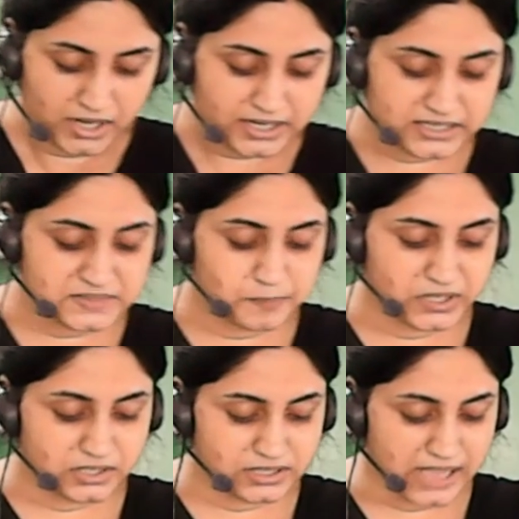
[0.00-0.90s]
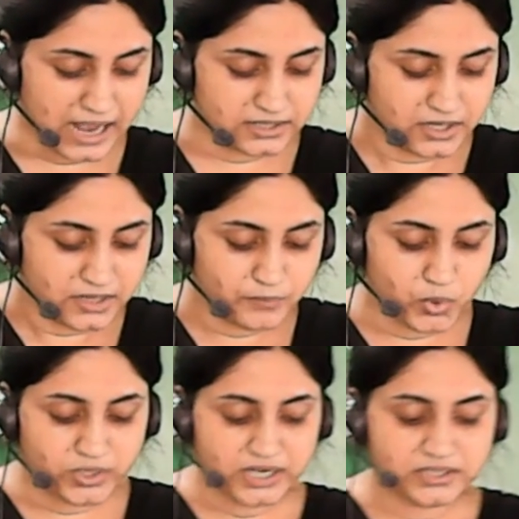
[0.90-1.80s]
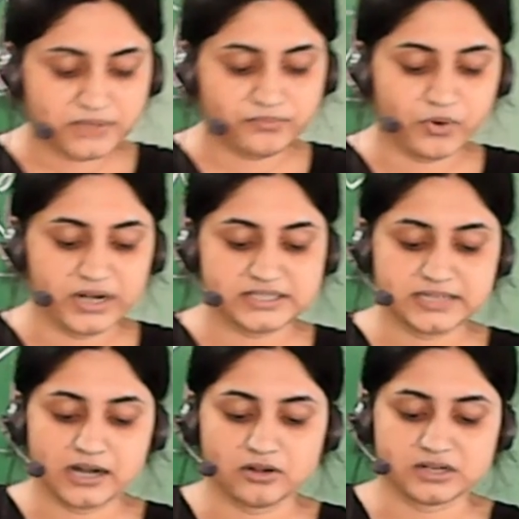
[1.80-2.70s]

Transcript: It is pity that protected forests are not